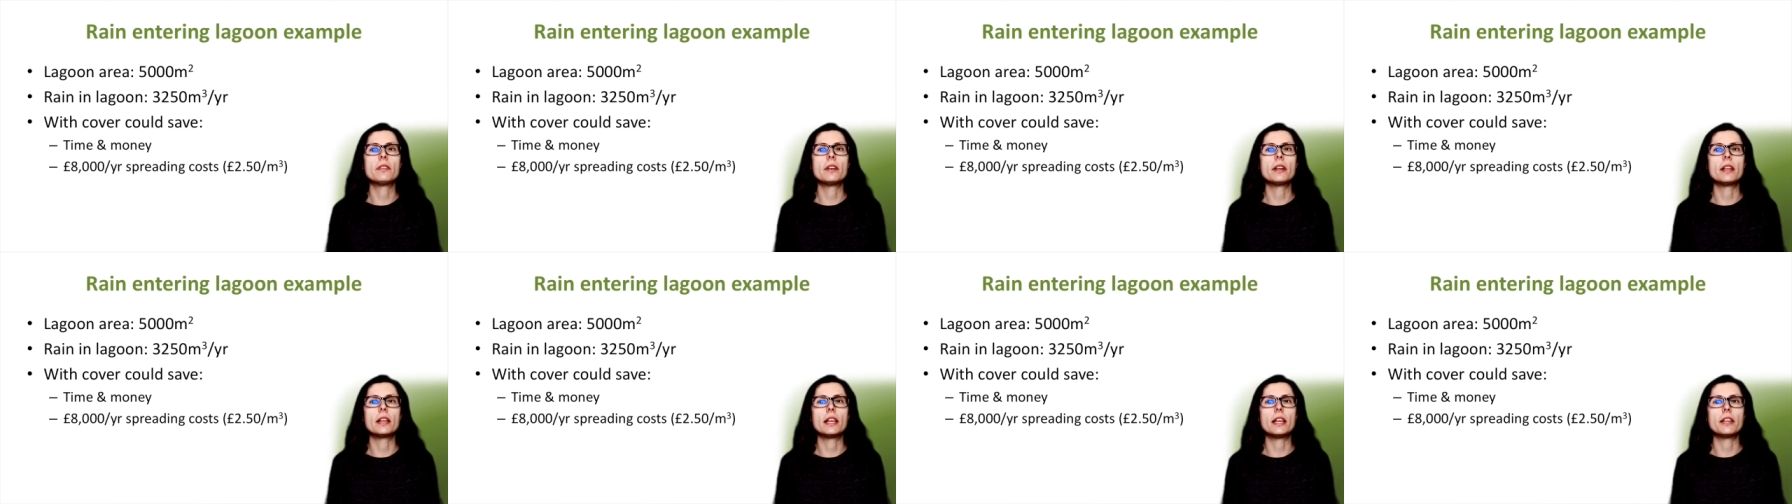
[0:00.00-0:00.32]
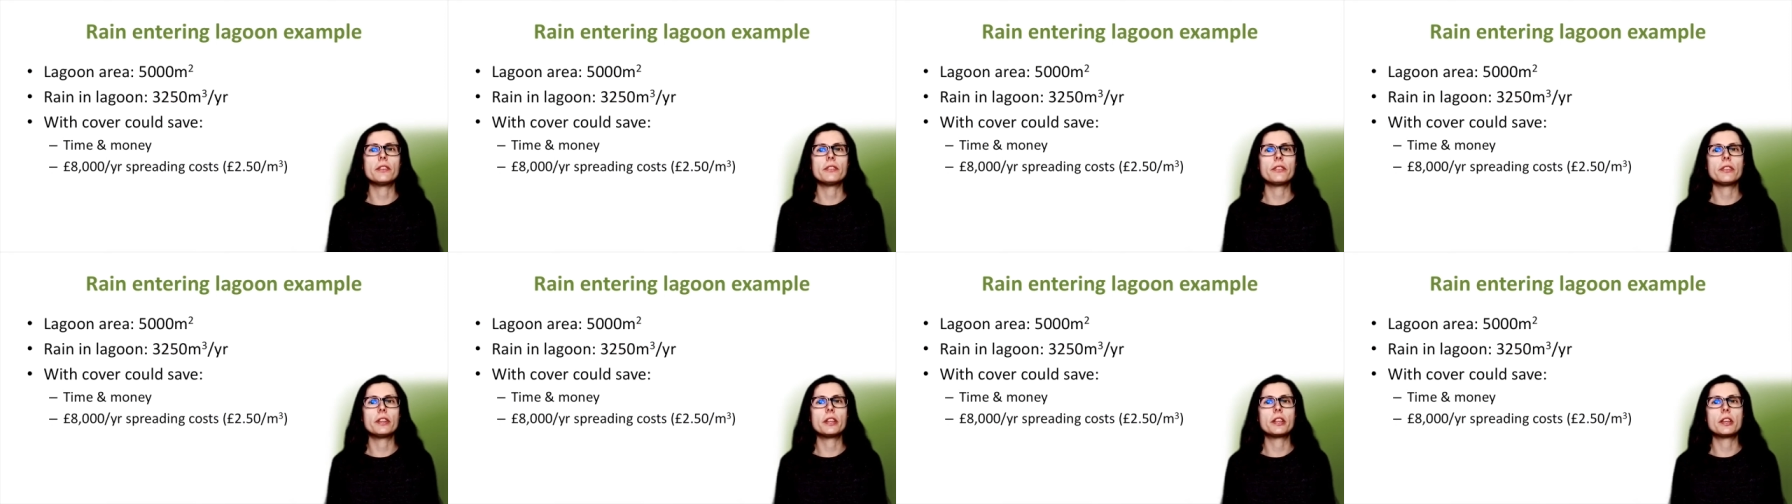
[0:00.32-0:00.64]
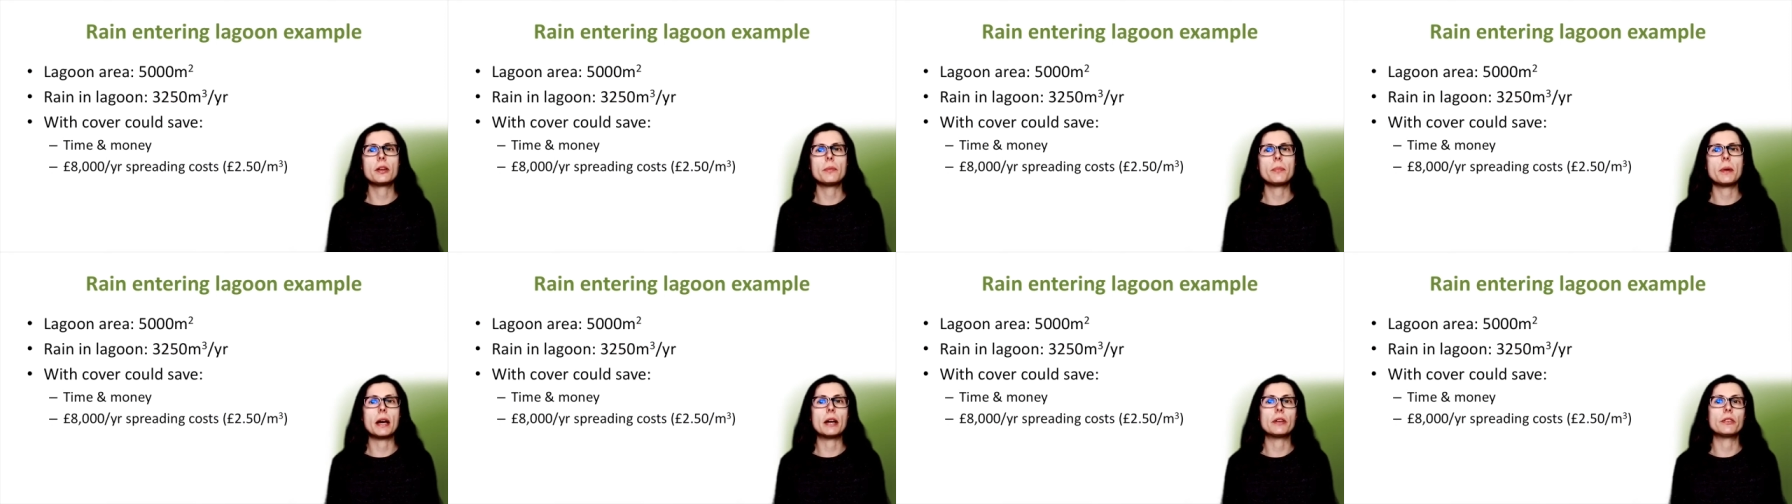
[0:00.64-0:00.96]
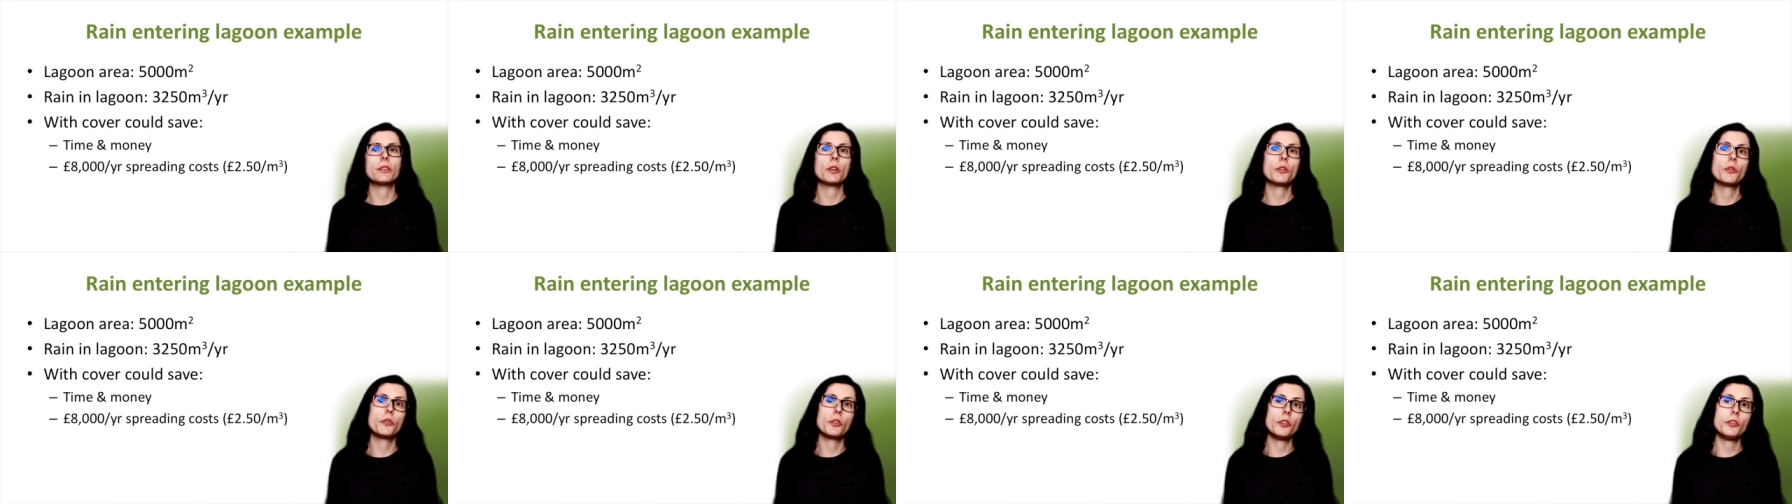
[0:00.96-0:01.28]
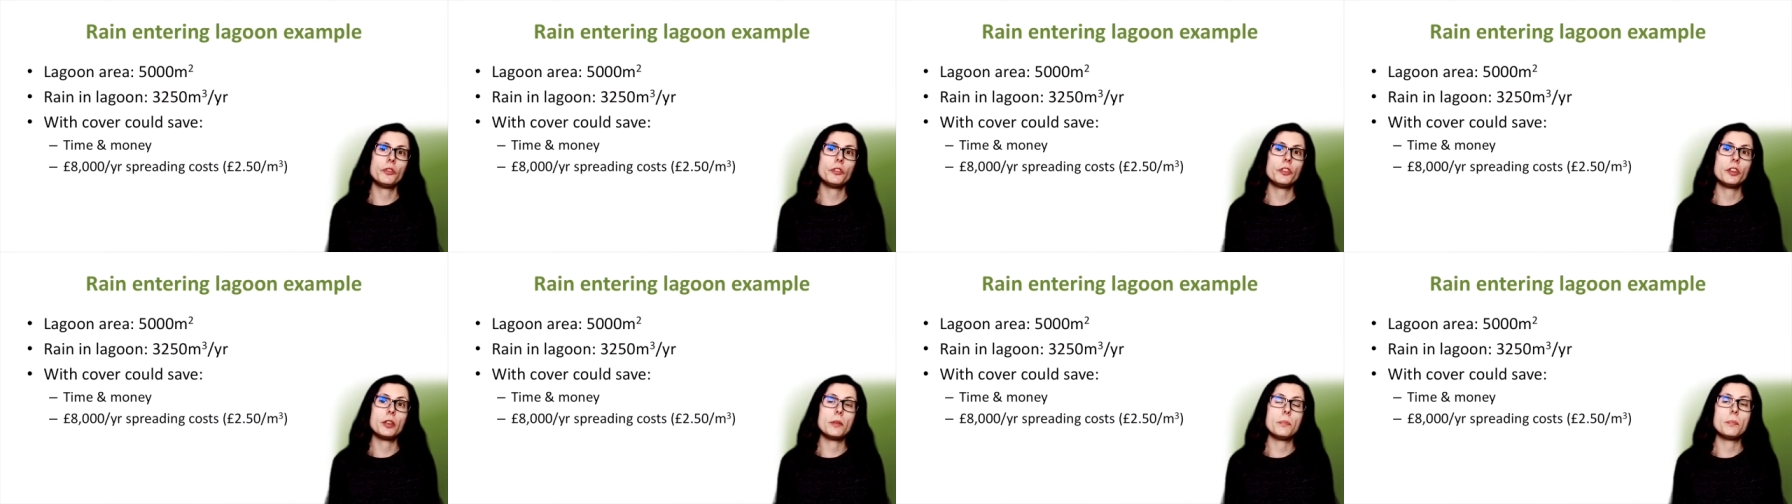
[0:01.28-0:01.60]
let's think about a
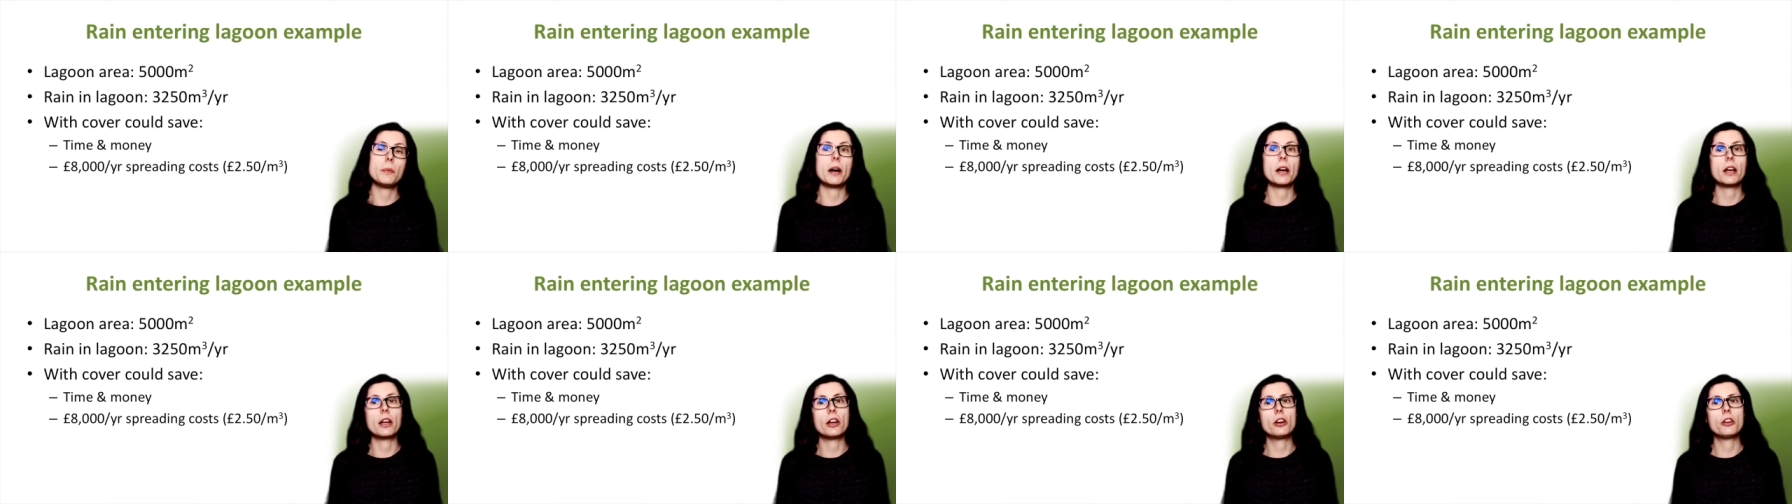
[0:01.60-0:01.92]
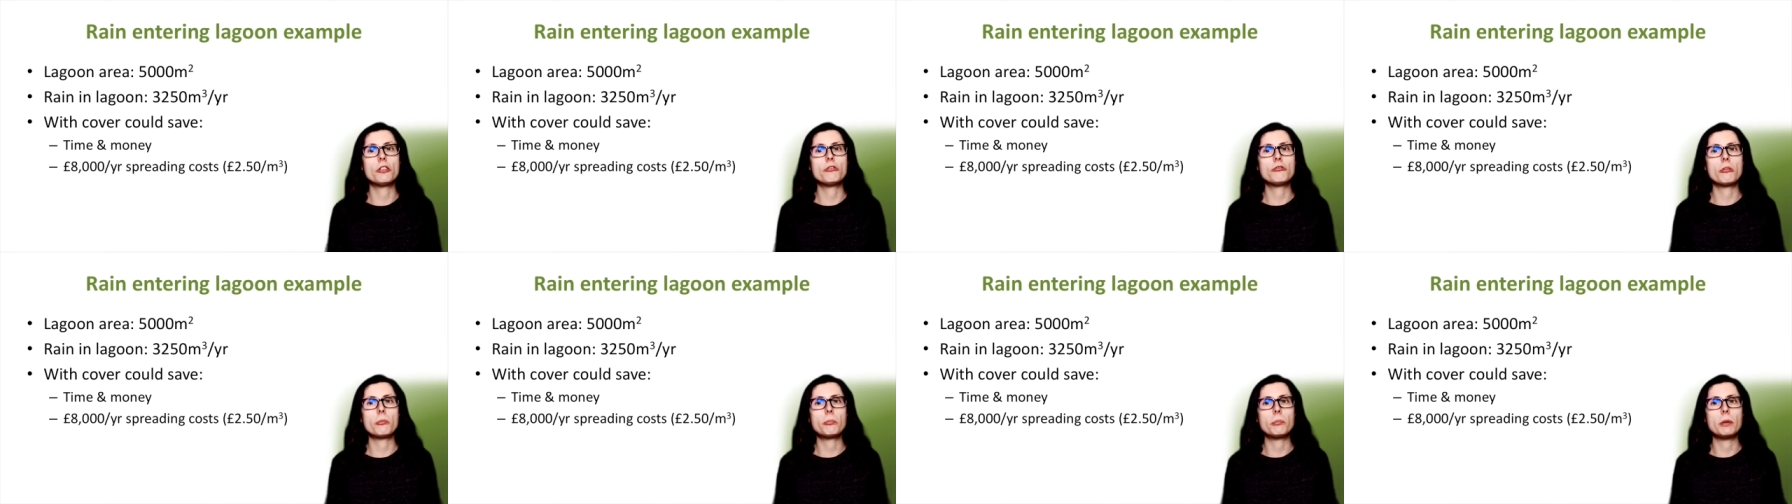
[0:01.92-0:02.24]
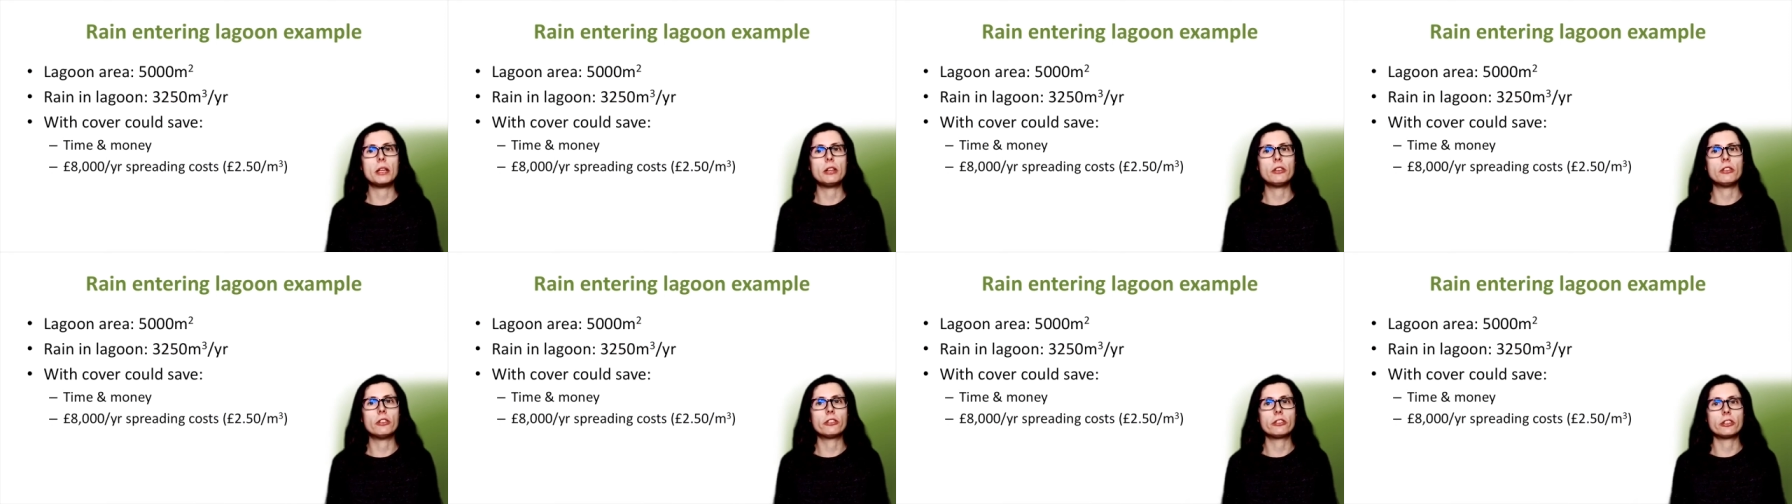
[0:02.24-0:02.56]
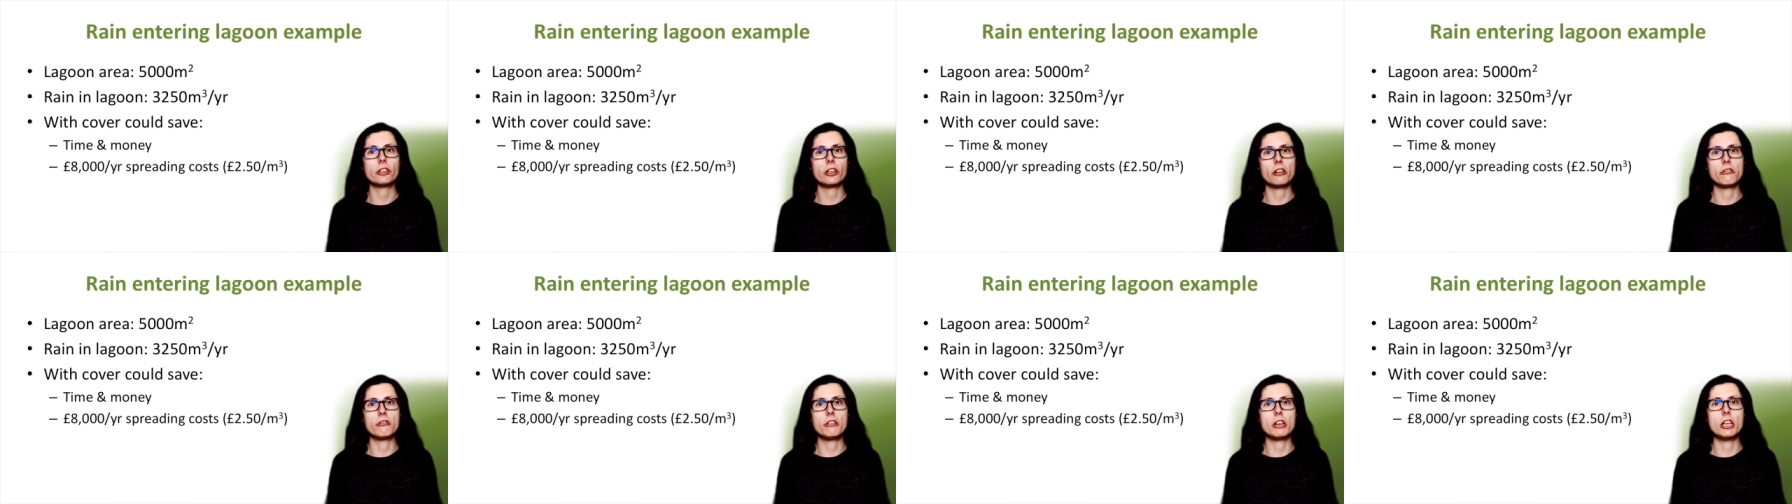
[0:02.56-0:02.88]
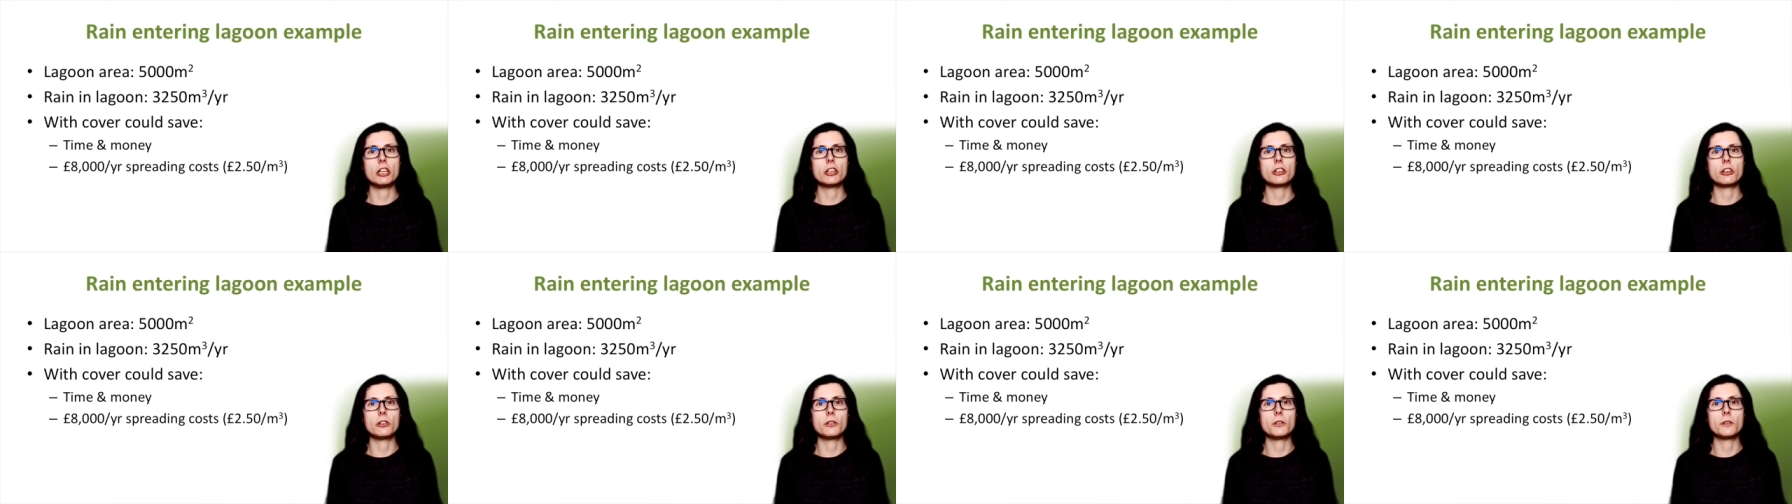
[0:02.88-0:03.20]
50 by 100 metre slurry
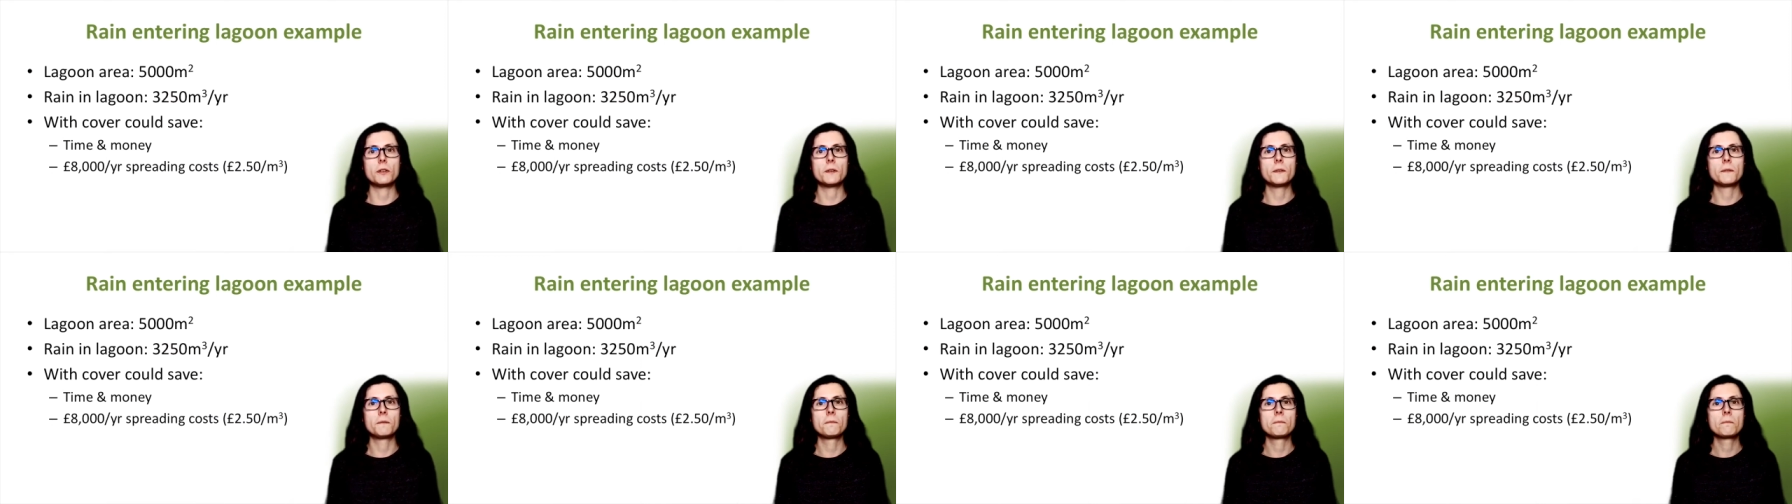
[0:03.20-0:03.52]
lagoon.